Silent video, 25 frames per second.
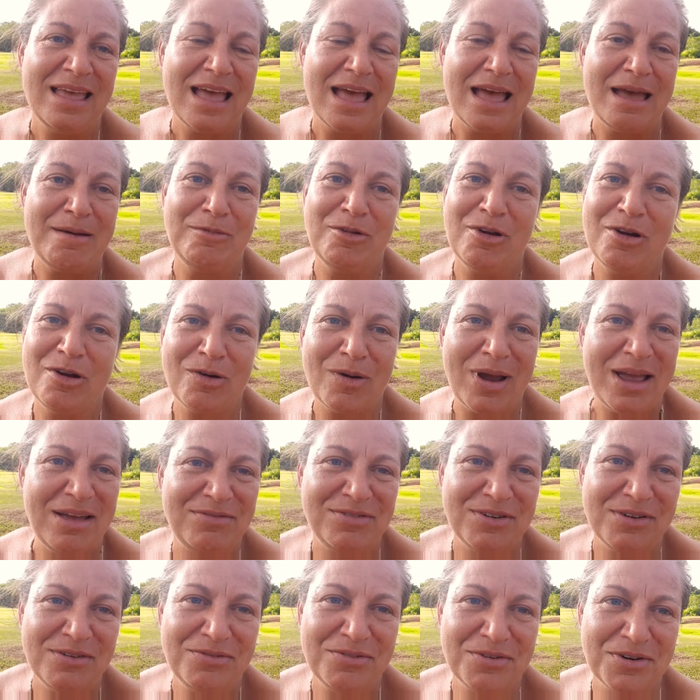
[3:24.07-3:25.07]
am
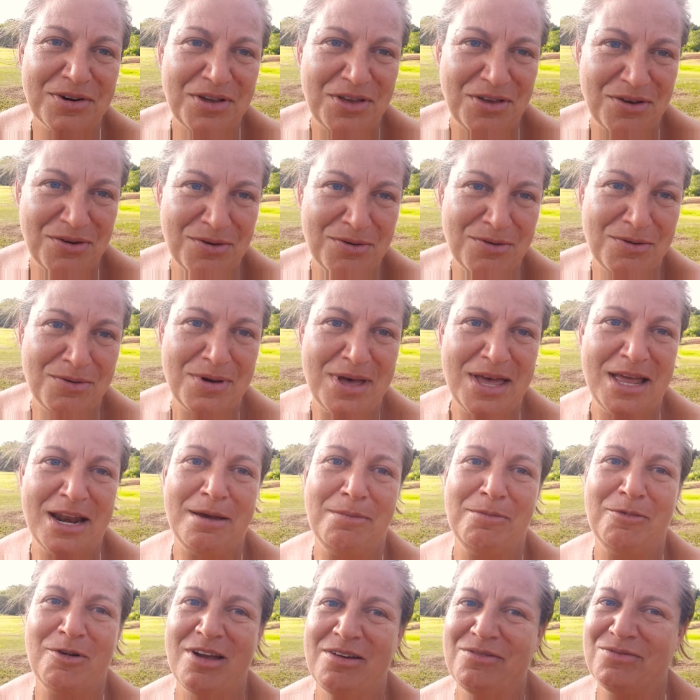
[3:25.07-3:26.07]
grateful for you and
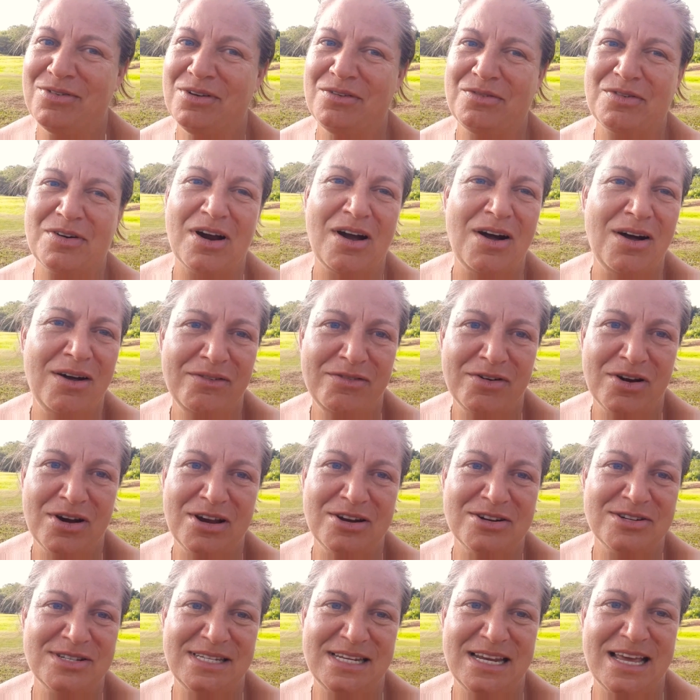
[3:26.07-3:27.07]
I'm grateful for all of our
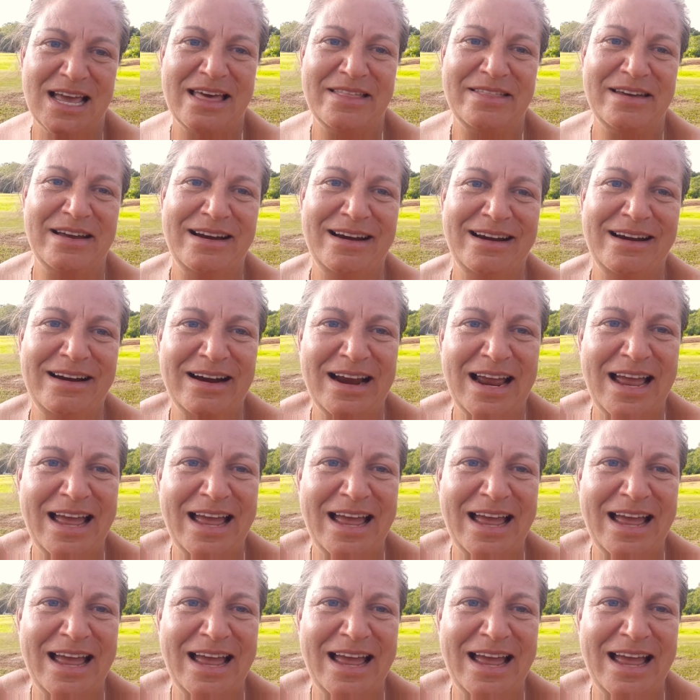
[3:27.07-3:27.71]
years together.